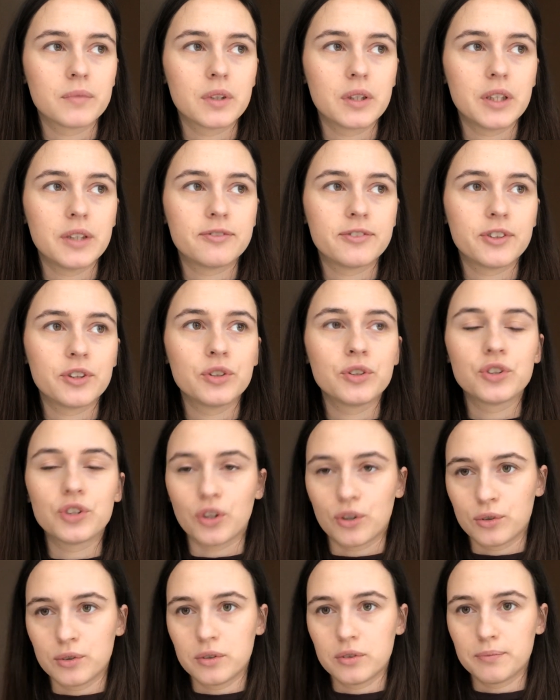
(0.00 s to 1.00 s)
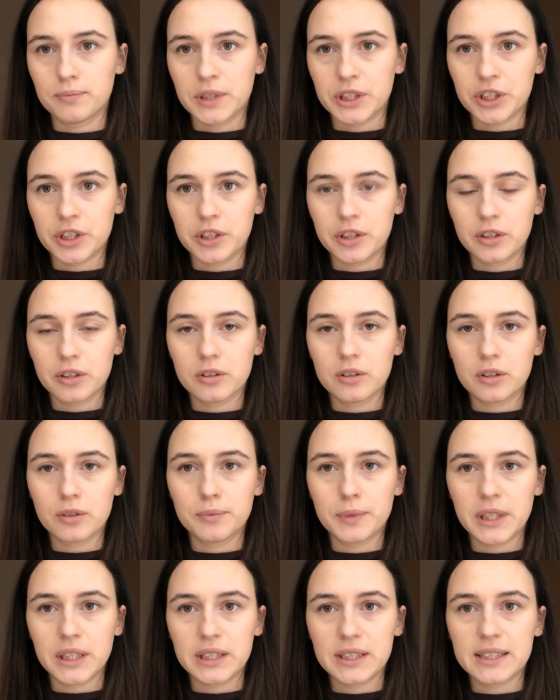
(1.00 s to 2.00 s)
If you don't measure your
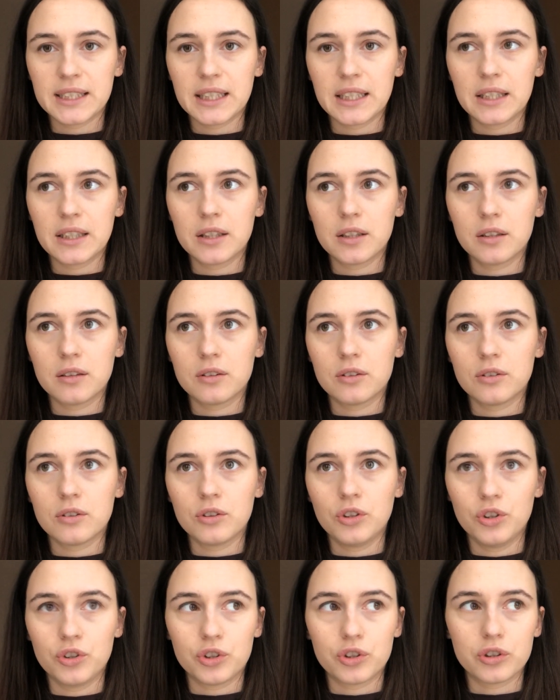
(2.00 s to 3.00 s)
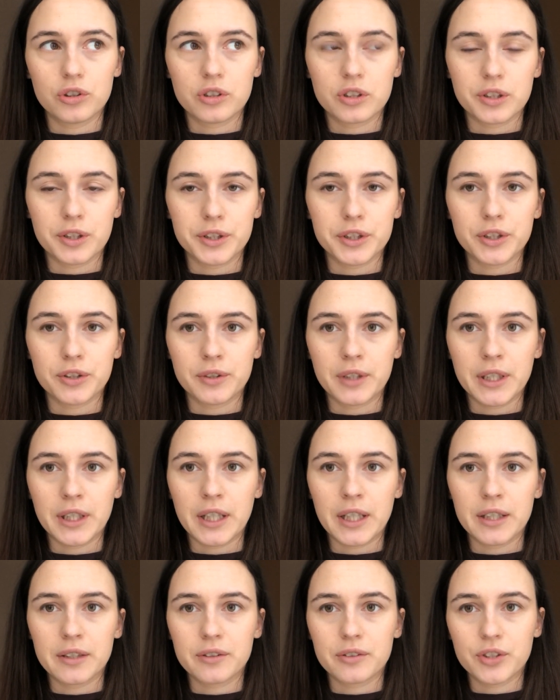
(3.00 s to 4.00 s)
humidity, you should start doing
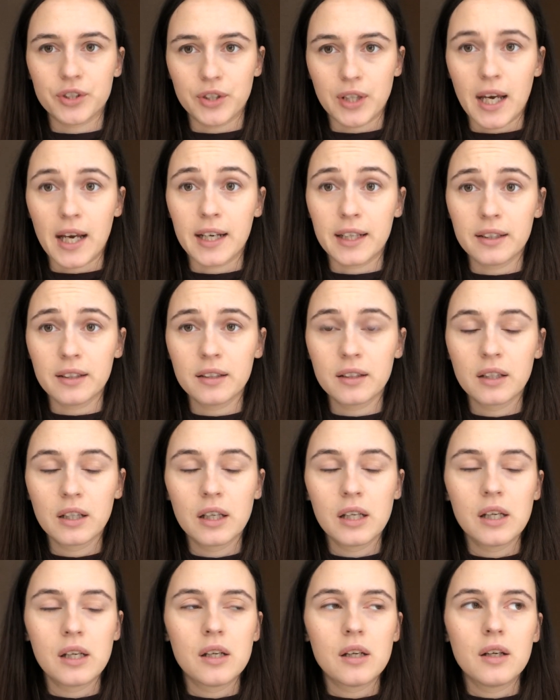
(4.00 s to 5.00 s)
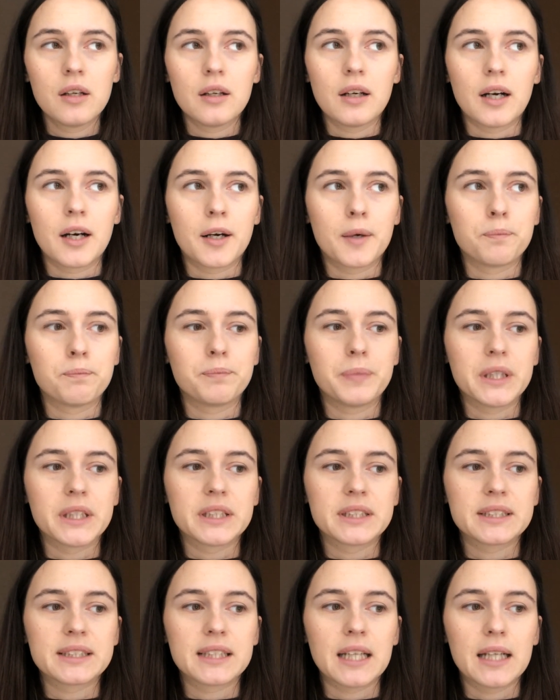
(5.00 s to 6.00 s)
it today,
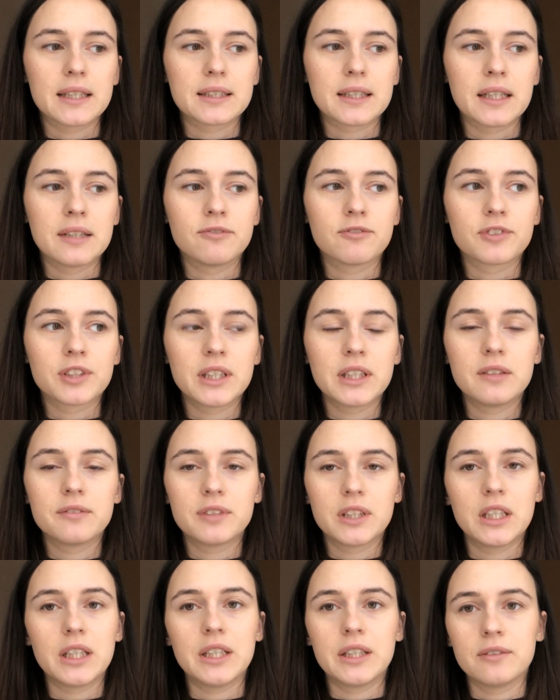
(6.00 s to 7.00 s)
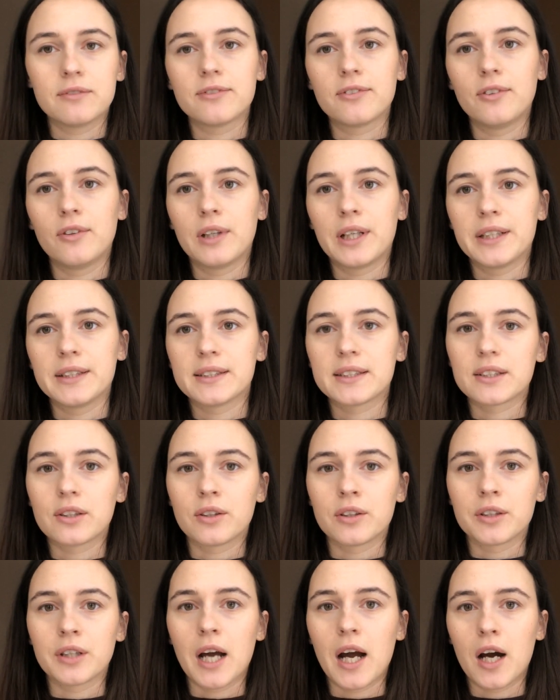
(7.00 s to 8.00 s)
because that can really influence
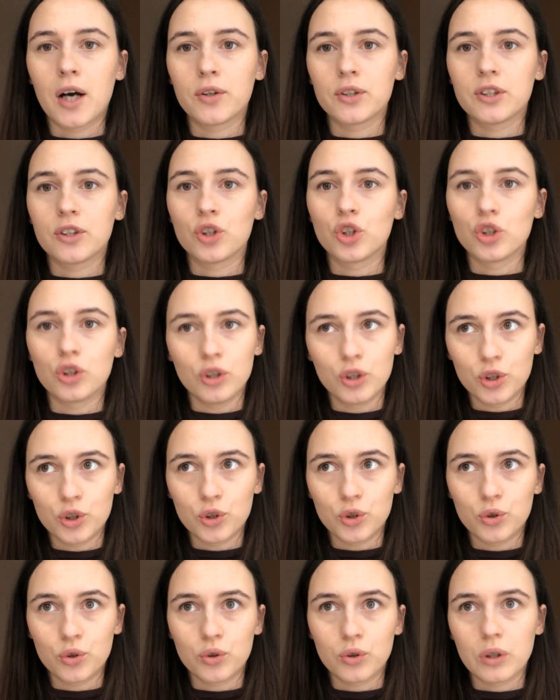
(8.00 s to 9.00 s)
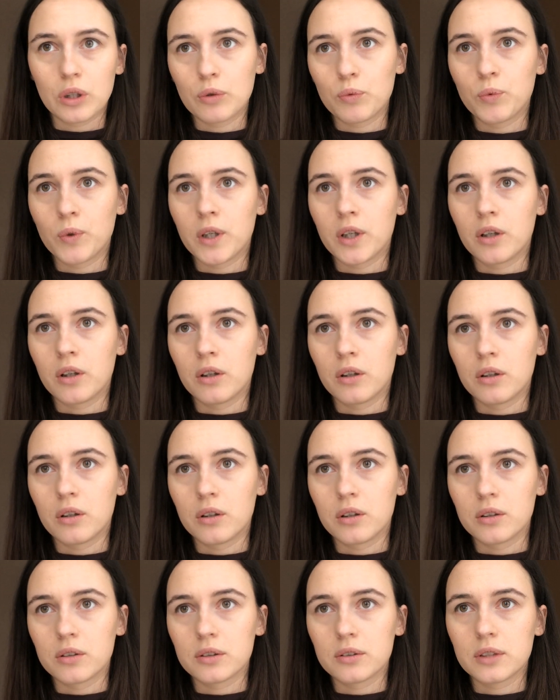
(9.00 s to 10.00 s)
on how the glue
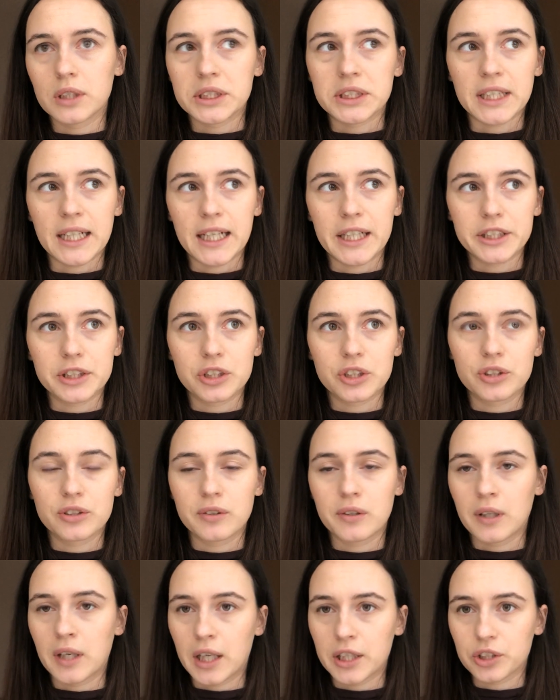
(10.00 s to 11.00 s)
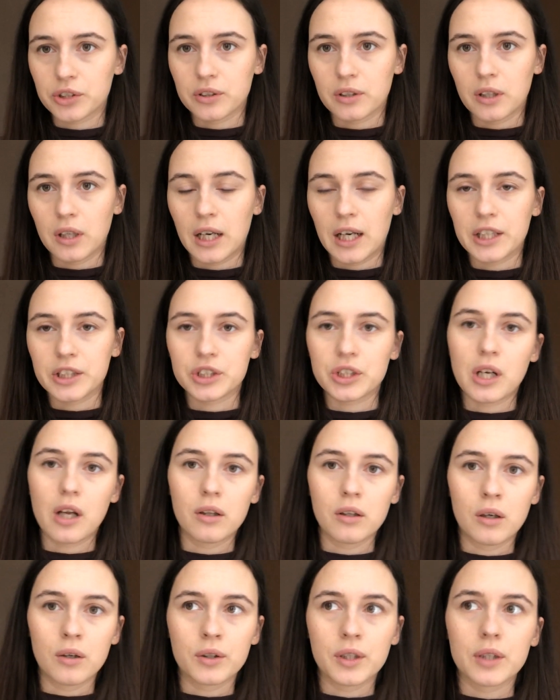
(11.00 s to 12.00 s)
will attach to the natural lash, how
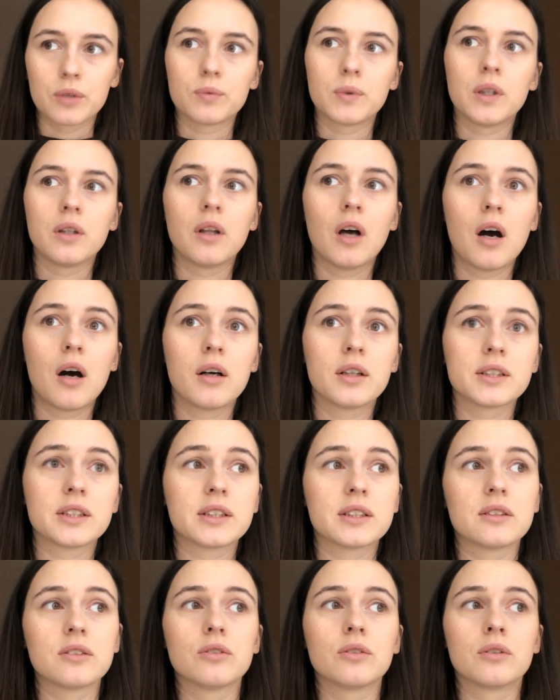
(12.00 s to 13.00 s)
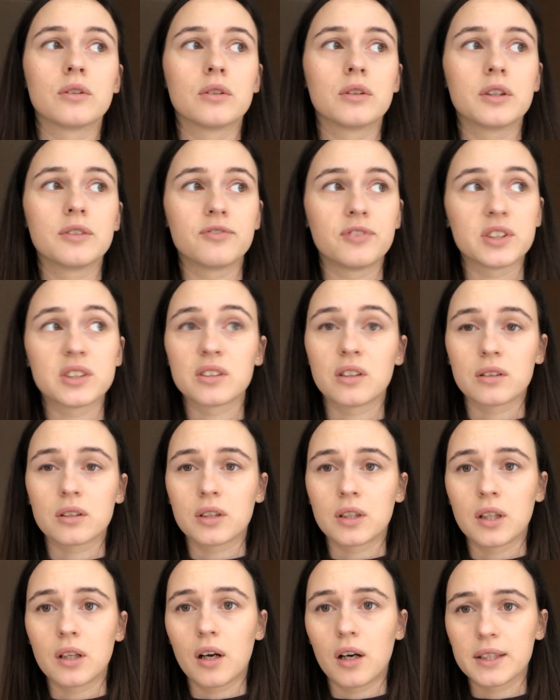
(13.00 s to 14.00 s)
long it will last, or if it's not
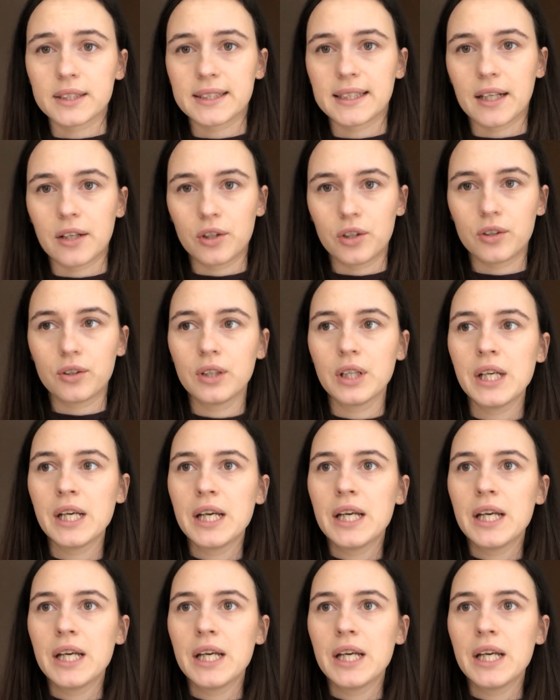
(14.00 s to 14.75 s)
going to last at all.